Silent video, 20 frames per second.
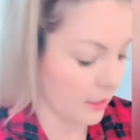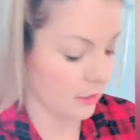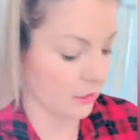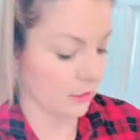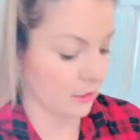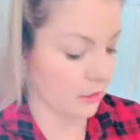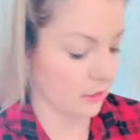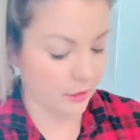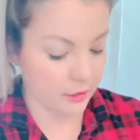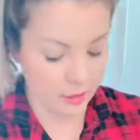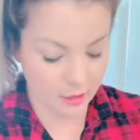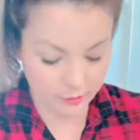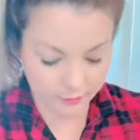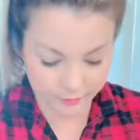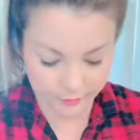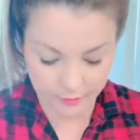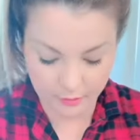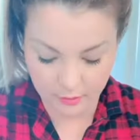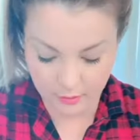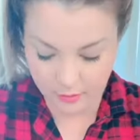Clean it
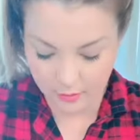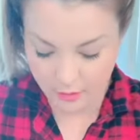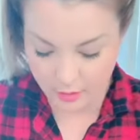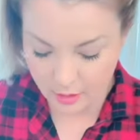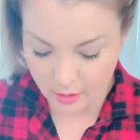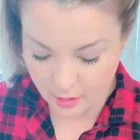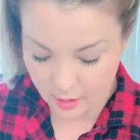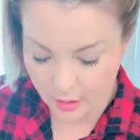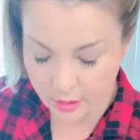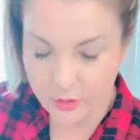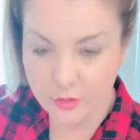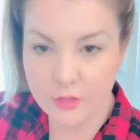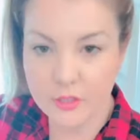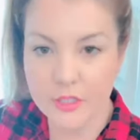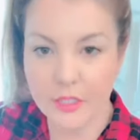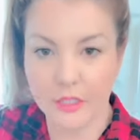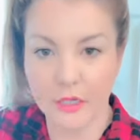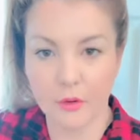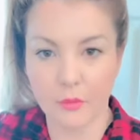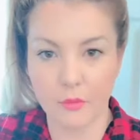off. And you
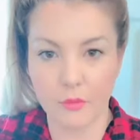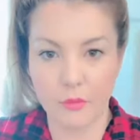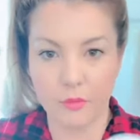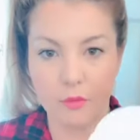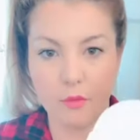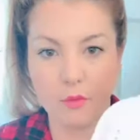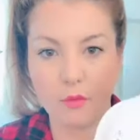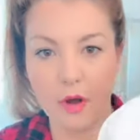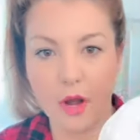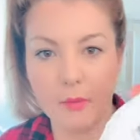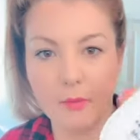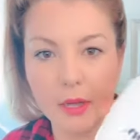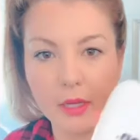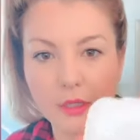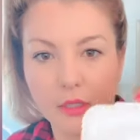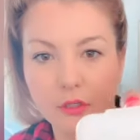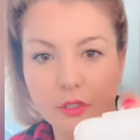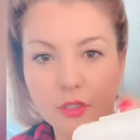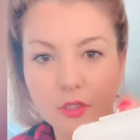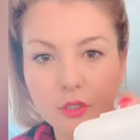stick it right
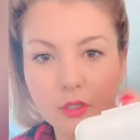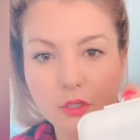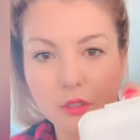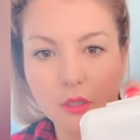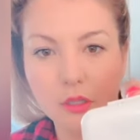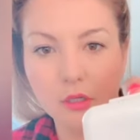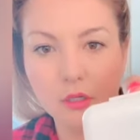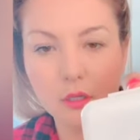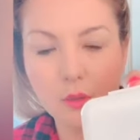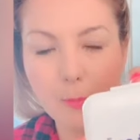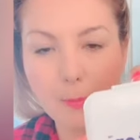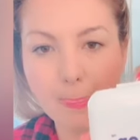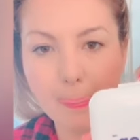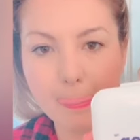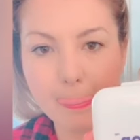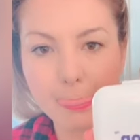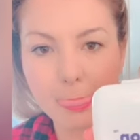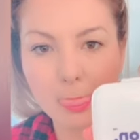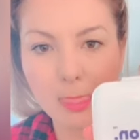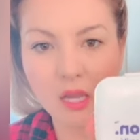back into your little
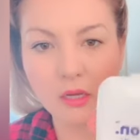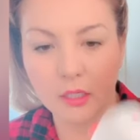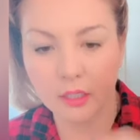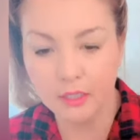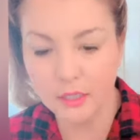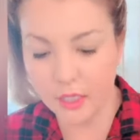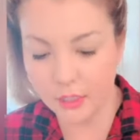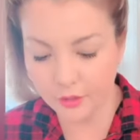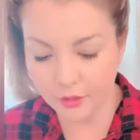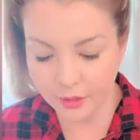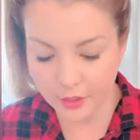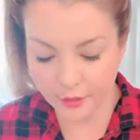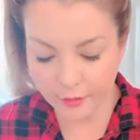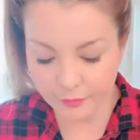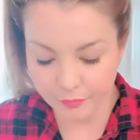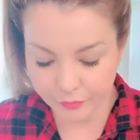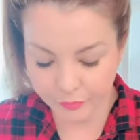container here.